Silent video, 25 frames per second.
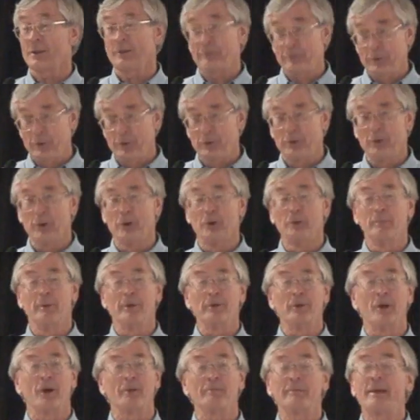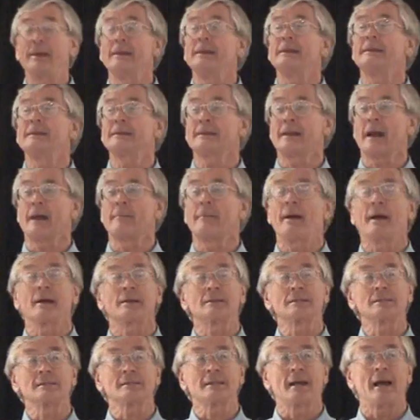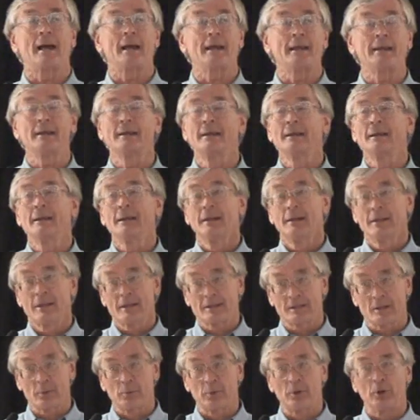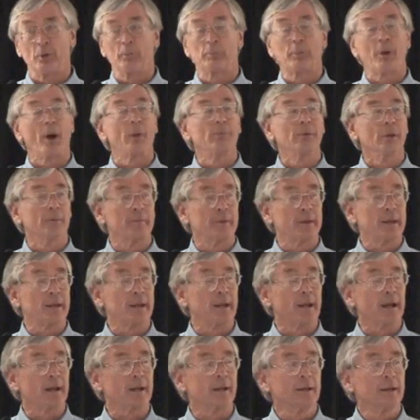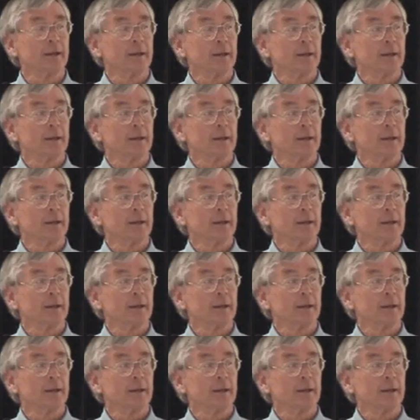a few do, but not many, to come out and say there's a real problem here.